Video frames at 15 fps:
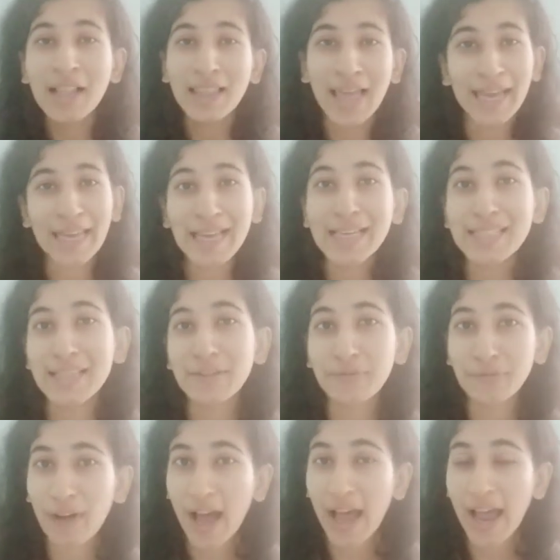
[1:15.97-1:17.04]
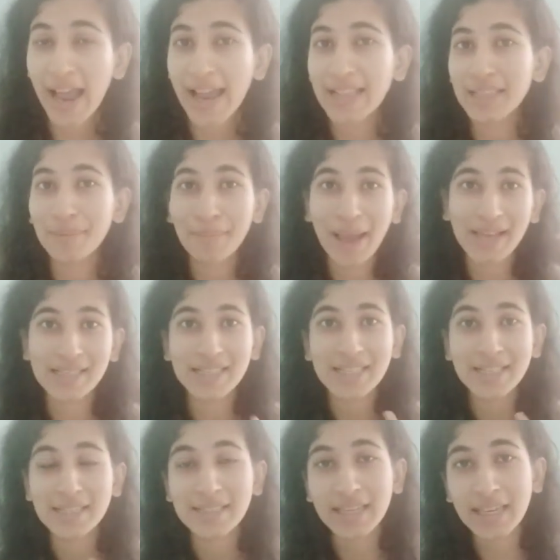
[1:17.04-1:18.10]
Like, is it fine? The
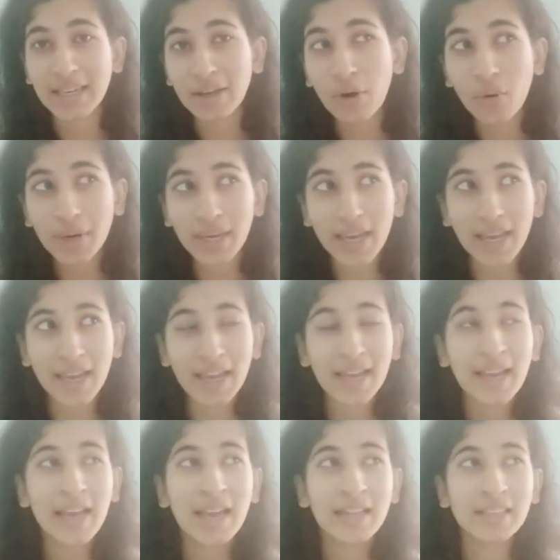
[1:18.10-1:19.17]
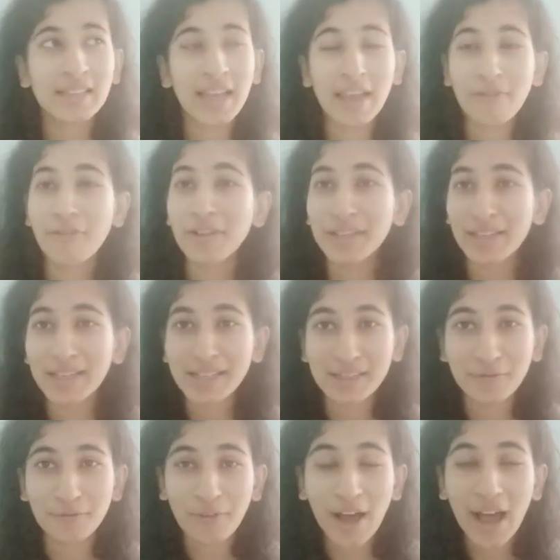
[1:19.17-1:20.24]
magazine is okay that everything
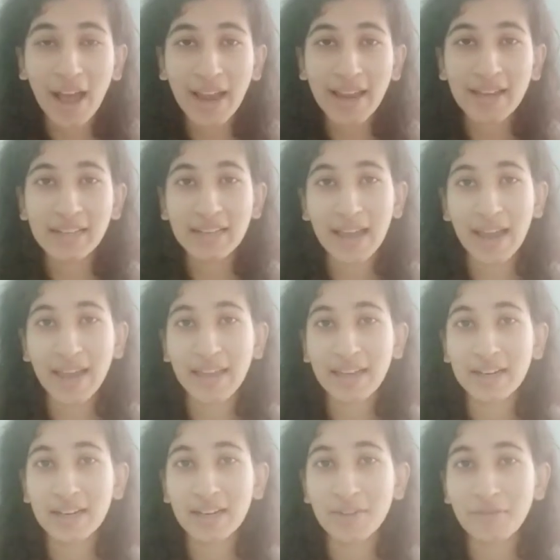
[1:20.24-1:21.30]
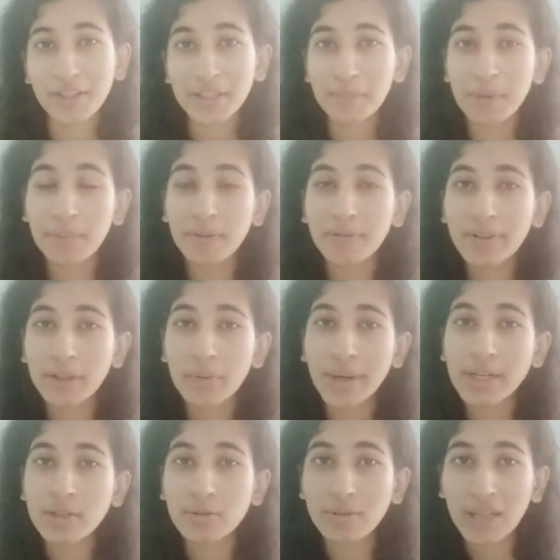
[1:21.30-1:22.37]
is fine like uh, whether people will
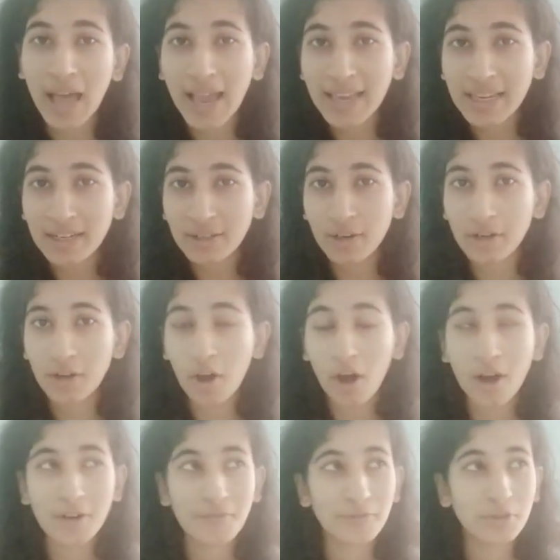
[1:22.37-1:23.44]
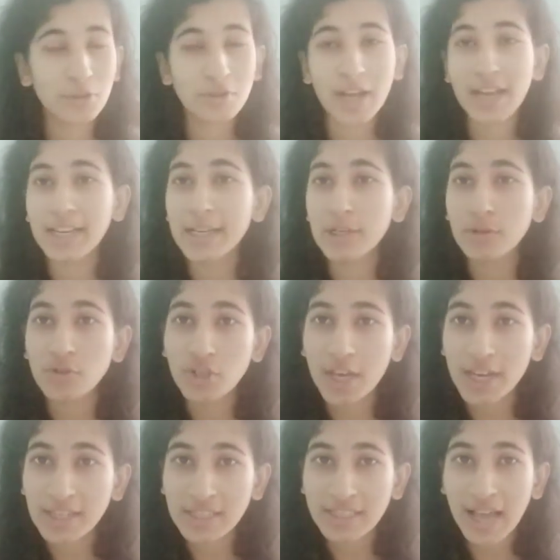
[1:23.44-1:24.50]
going to like it or not should i need to
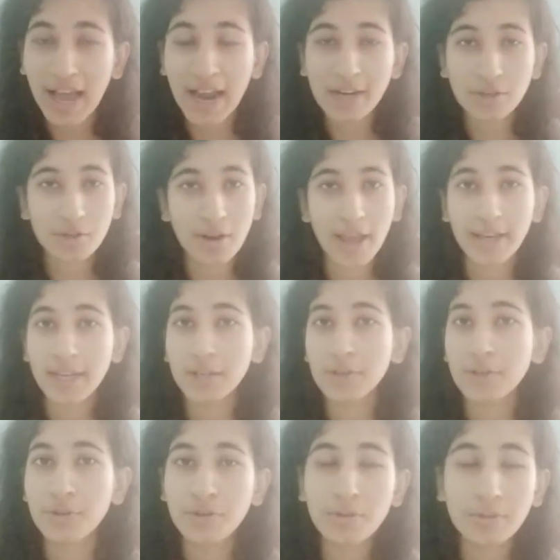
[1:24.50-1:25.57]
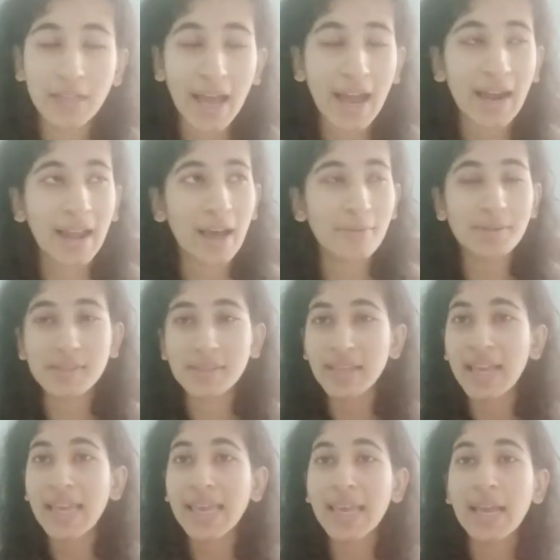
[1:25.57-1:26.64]
change that should i need to do that i was
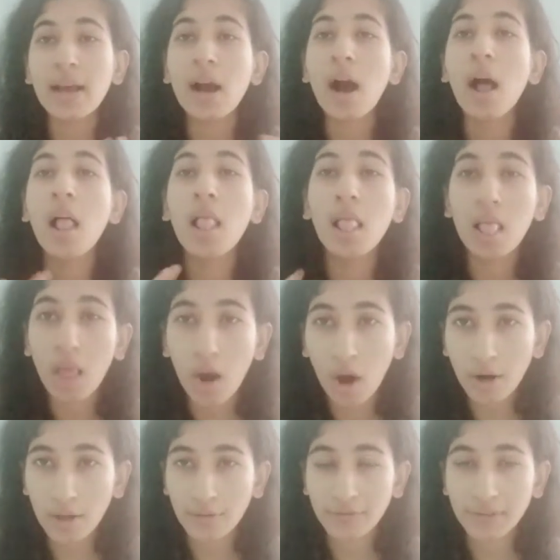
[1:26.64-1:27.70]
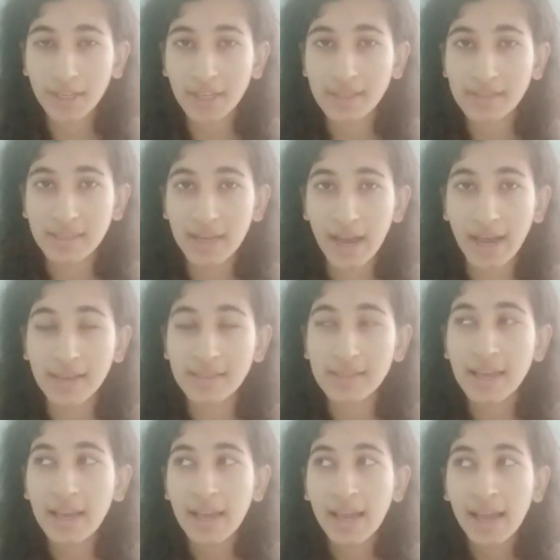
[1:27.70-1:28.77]
thinking a lot of things guys
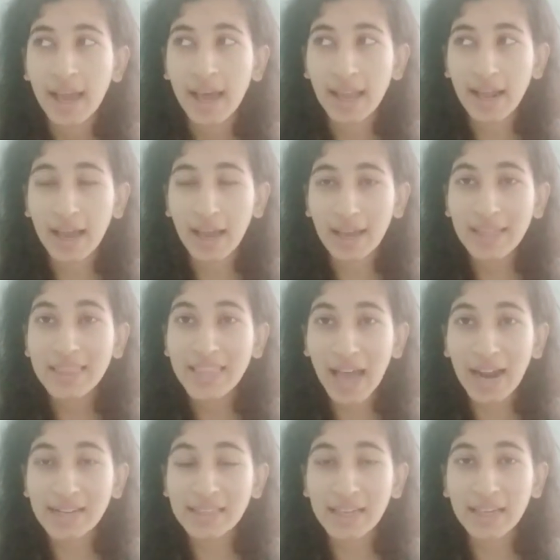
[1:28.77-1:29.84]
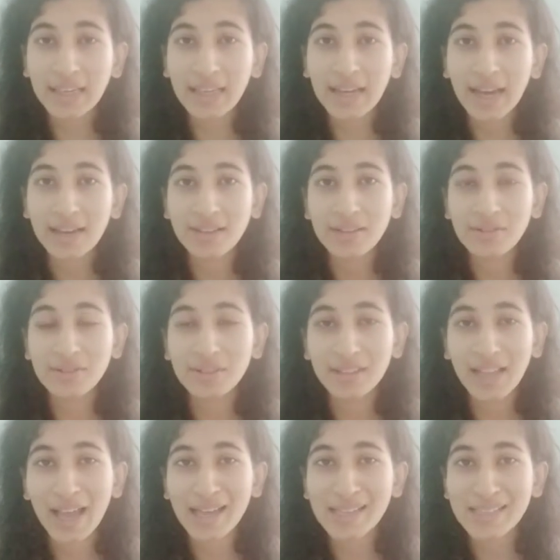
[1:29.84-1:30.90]
and I, in that thinking i didn't
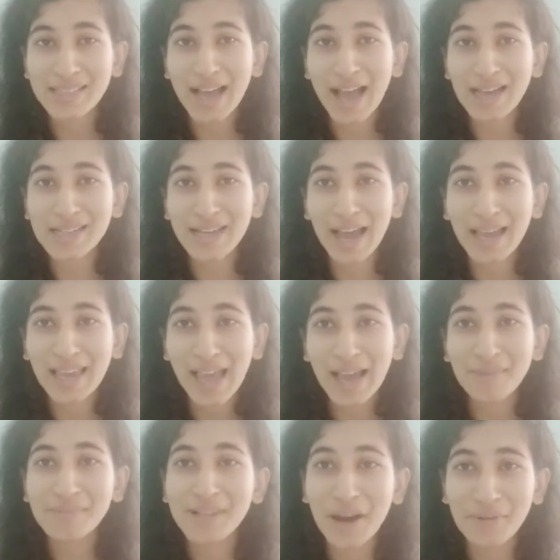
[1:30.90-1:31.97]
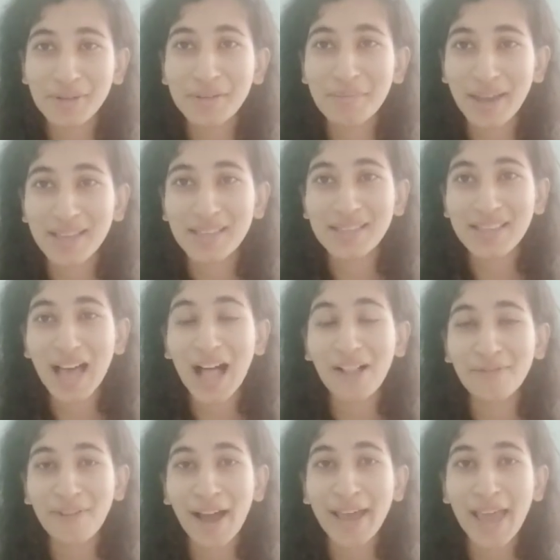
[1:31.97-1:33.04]
realize that i am doubting
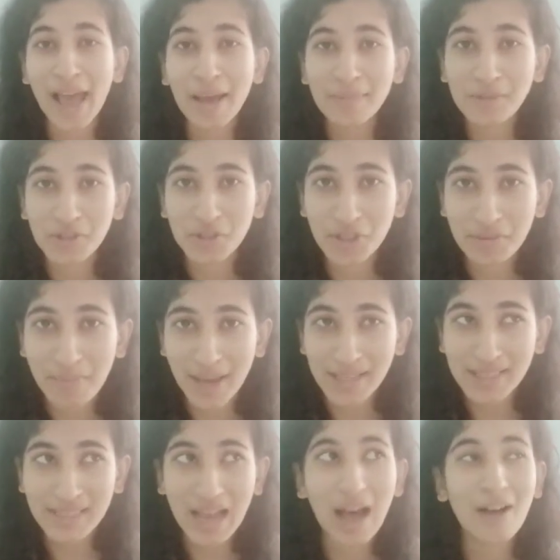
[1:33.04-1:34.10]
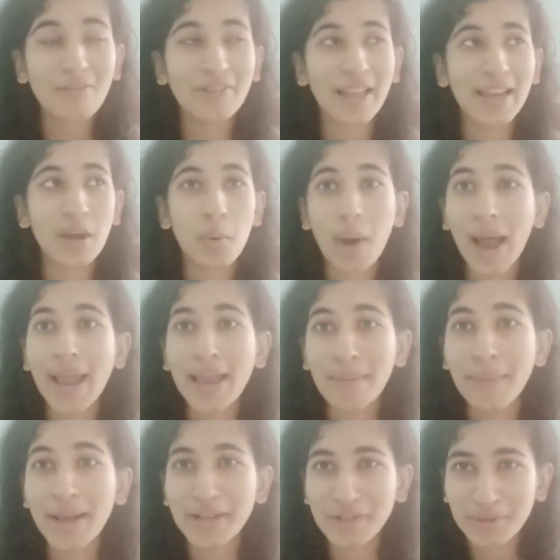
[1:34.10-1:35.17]
myself i am judging myself like why
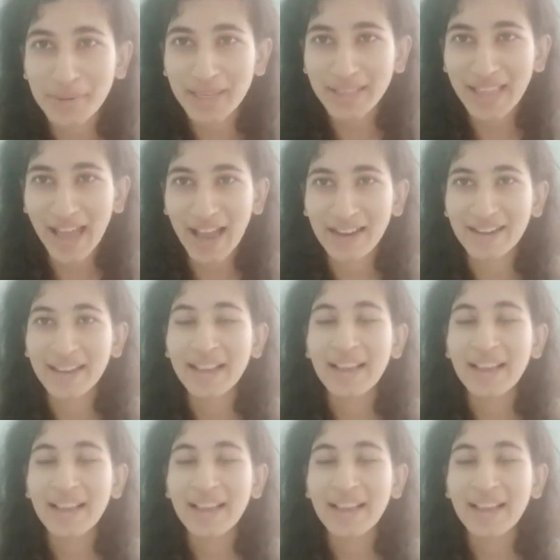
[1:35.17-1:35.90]
am i doing that